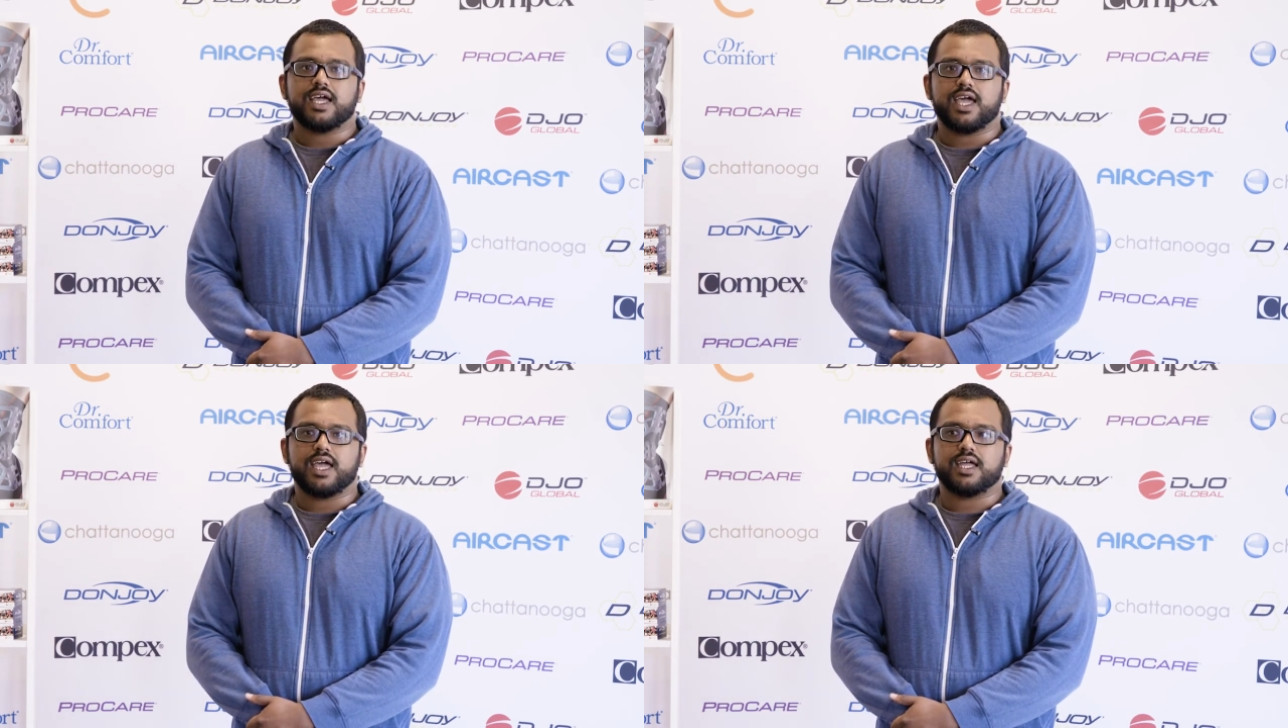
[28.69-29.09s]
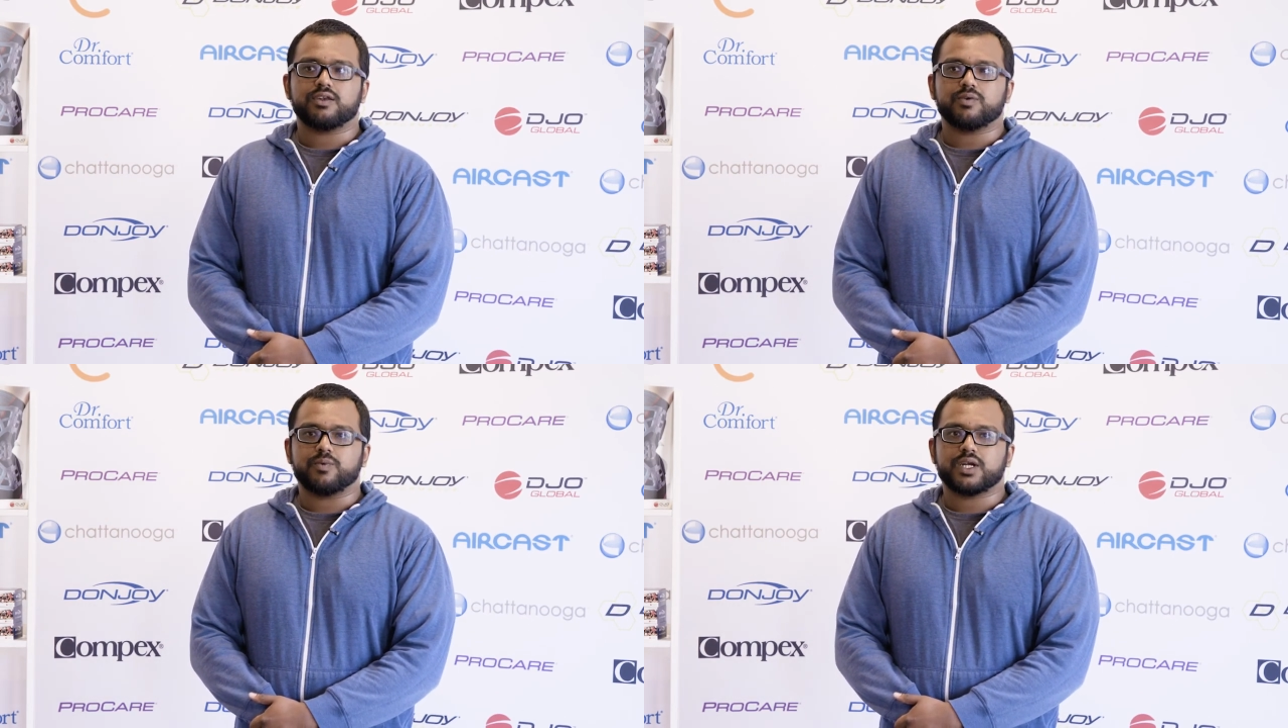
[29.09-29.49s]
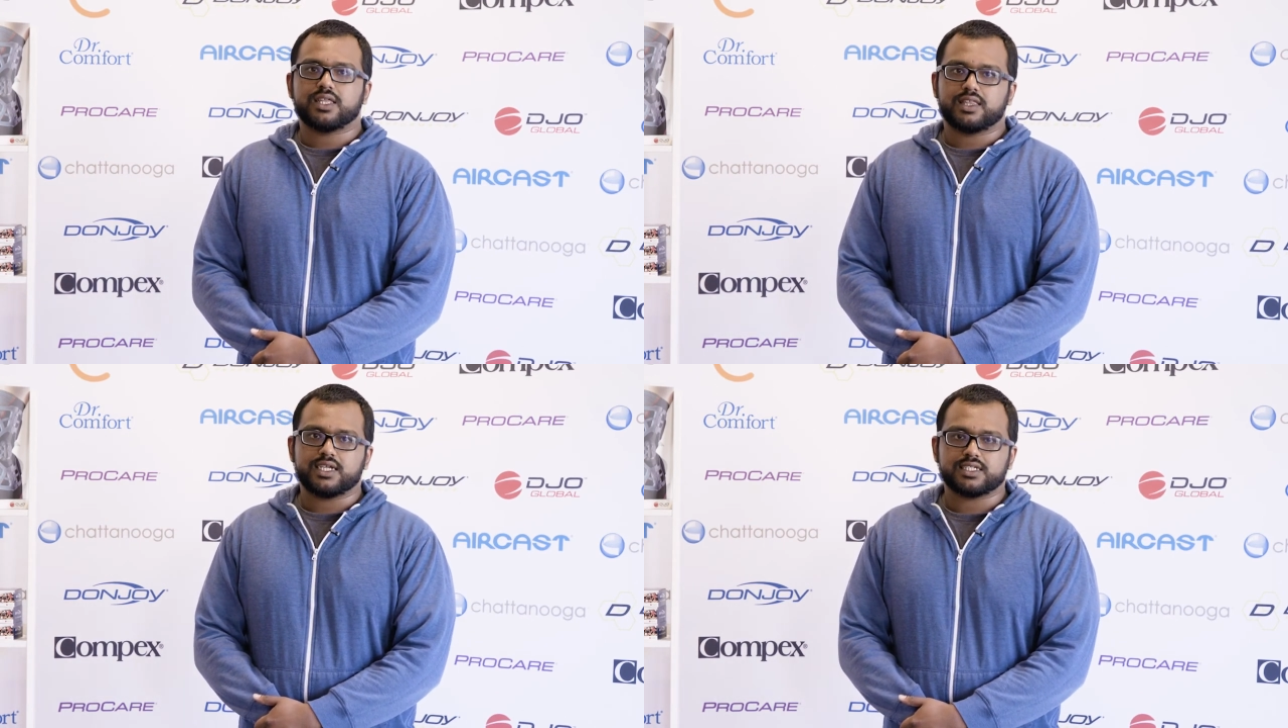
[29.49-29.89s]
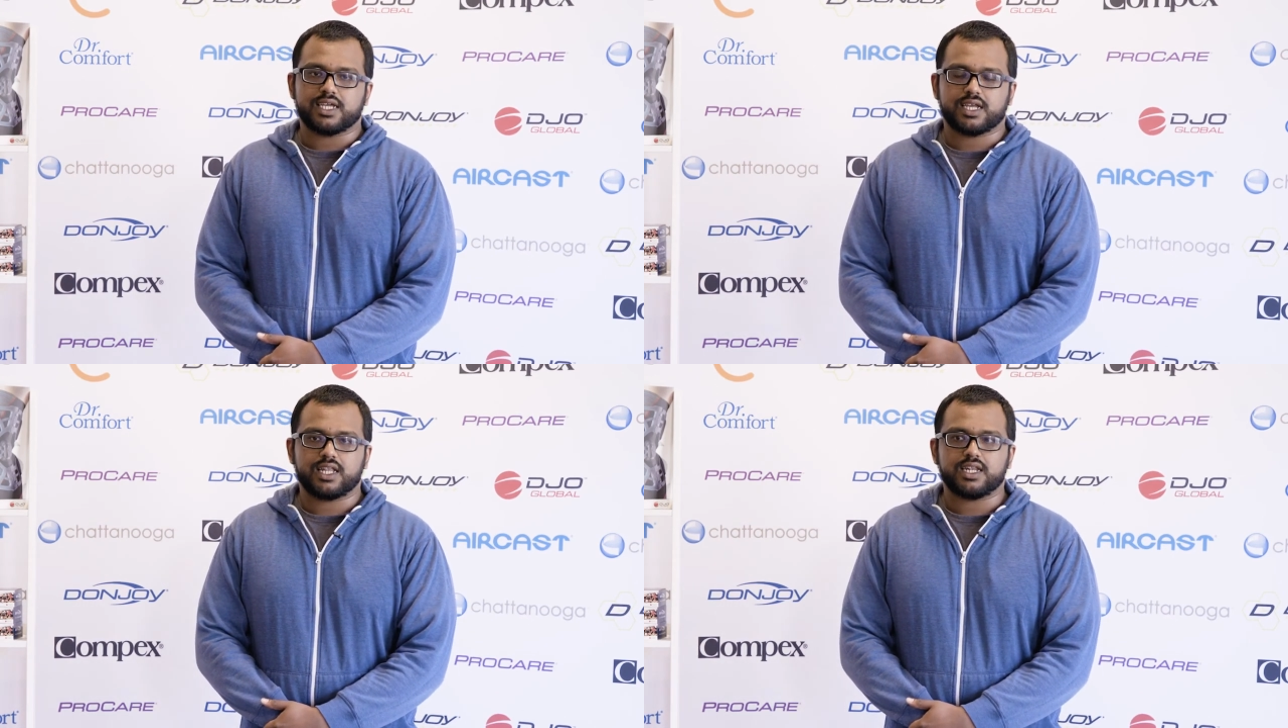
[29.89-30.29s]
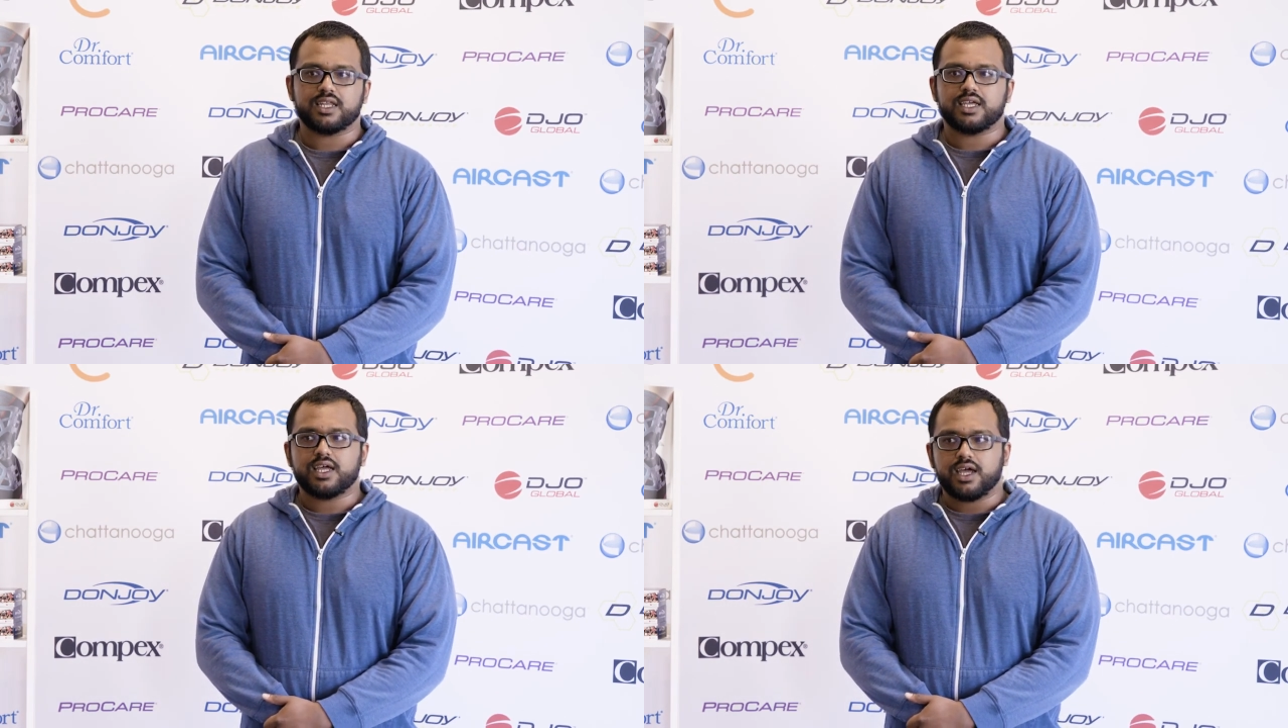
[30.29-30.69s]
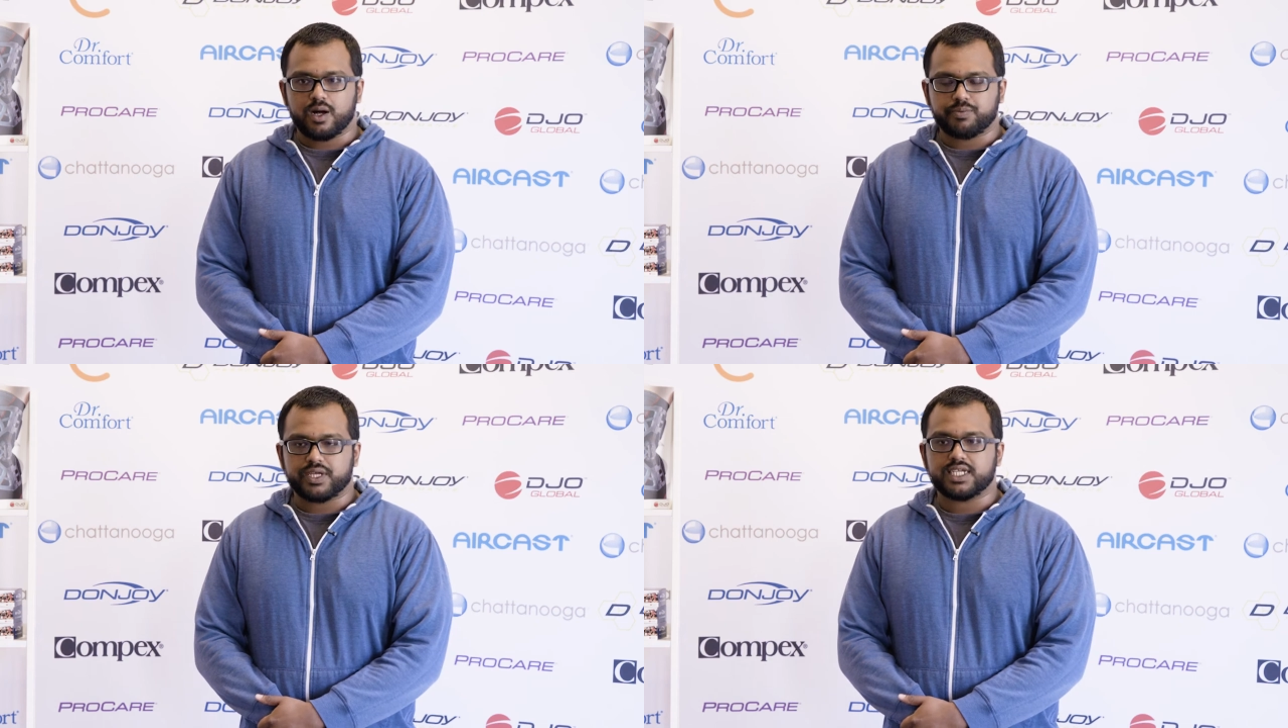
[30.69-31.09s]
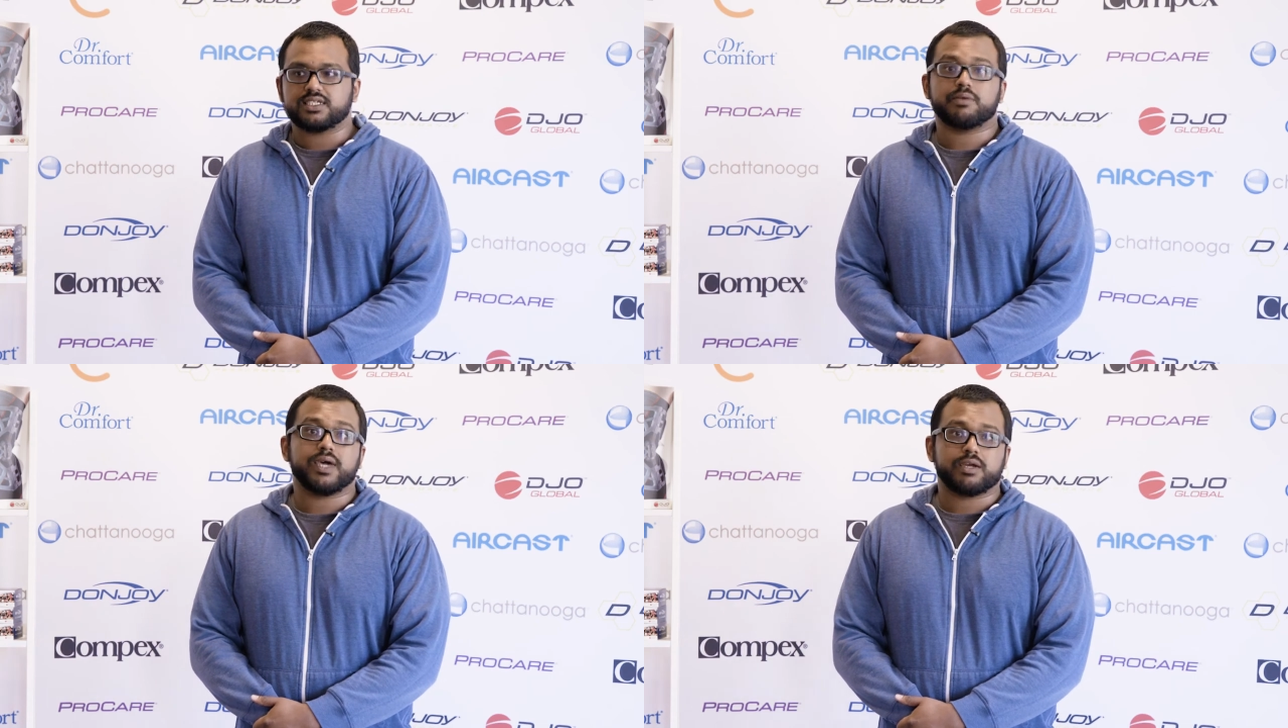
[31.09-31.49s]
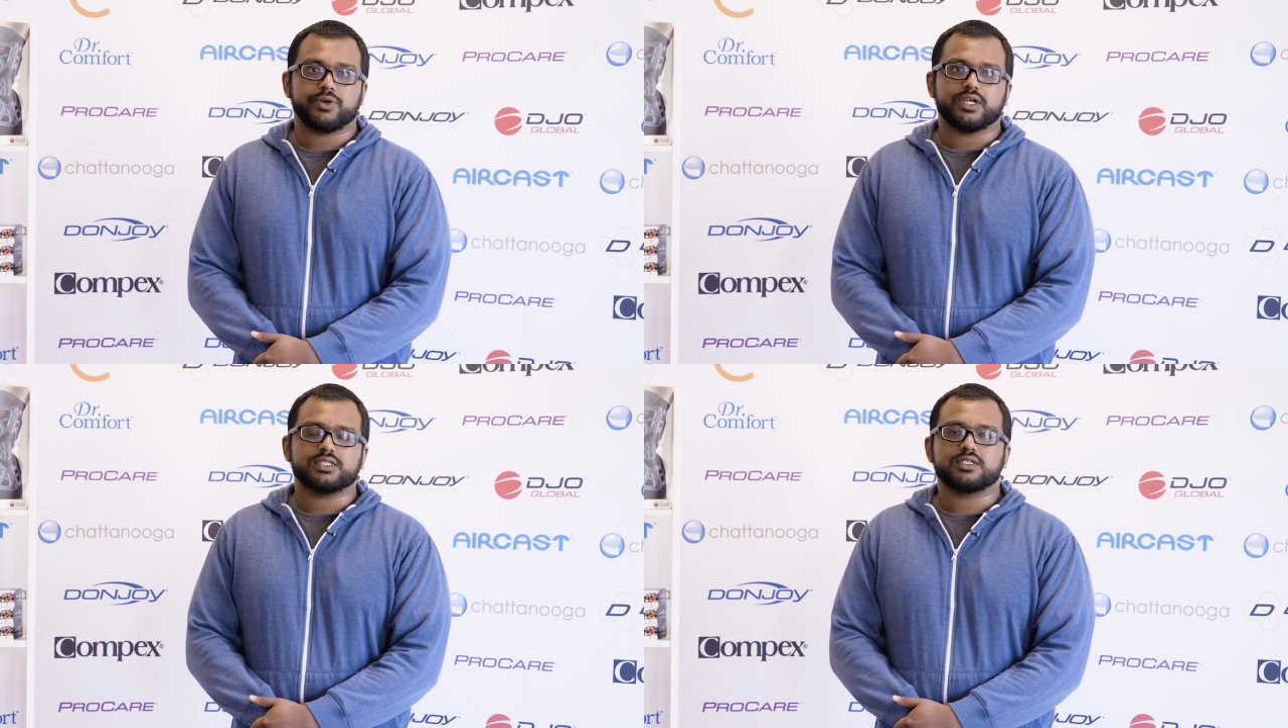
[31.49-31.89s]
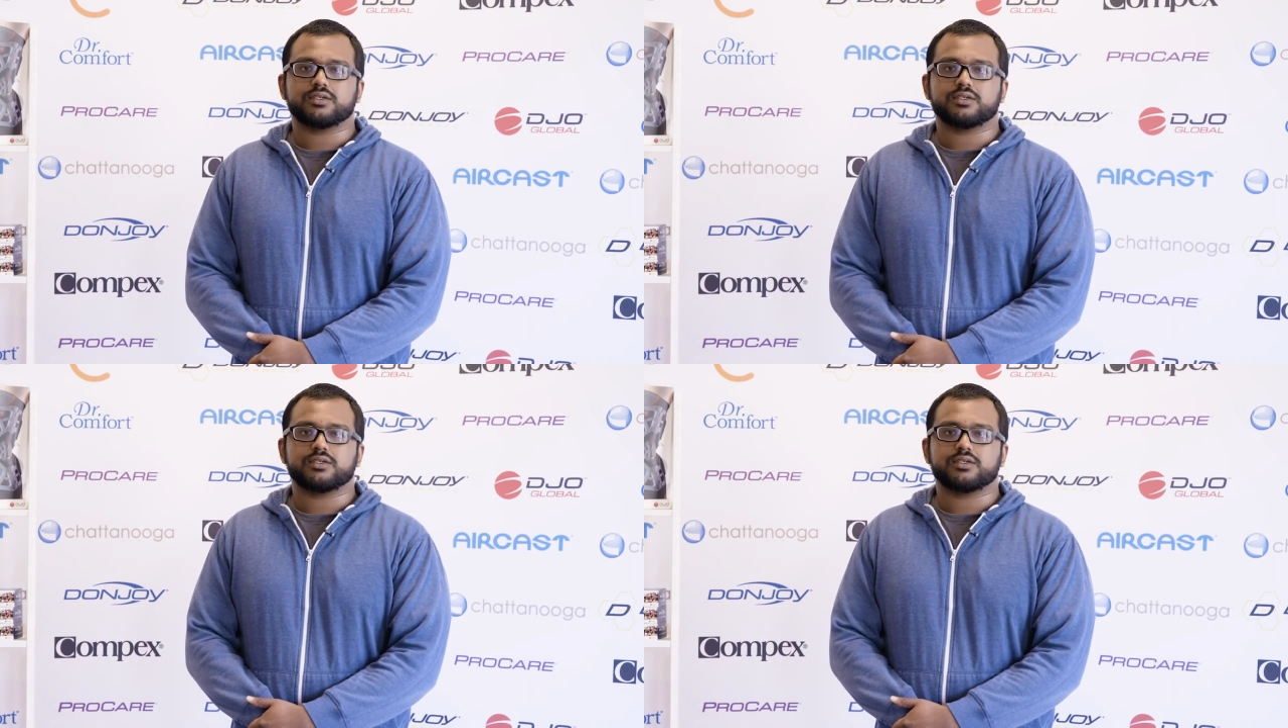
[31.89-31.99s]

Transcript: And one of the things that can help is a back brace.